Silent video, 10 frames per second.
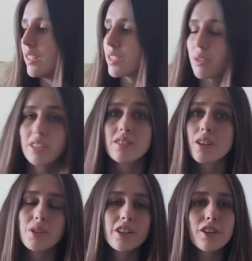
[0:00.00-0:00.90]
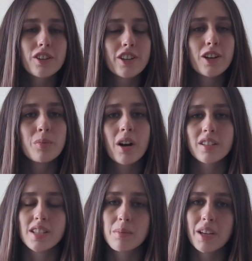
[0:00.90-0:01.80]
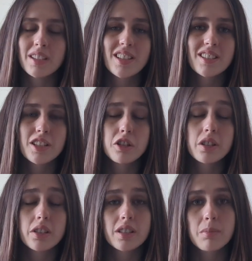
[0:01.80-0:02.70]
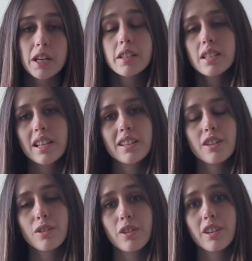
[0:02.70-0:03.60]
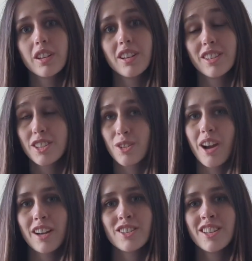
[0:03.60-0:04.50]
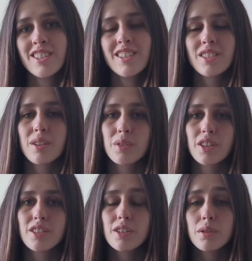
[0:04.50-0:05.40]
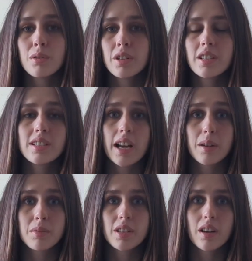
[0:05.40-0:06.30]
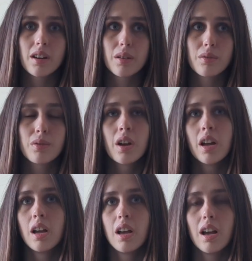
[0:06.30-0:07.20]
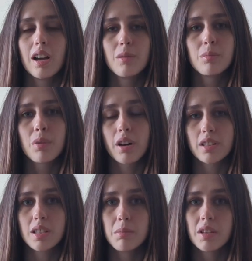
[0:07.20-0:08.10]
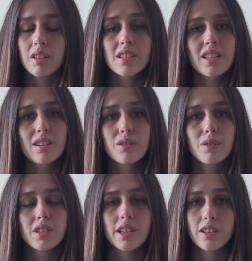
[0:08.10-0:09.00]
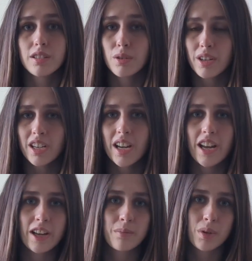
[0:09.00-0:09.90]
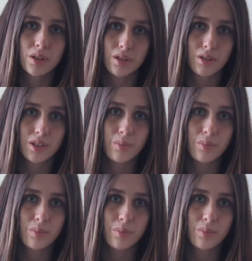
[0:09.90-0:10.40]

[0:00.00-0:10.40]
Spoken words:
So as noted earlier, proxemics is a use of space in an interaction. So the 2 types of proxemics include territory and personal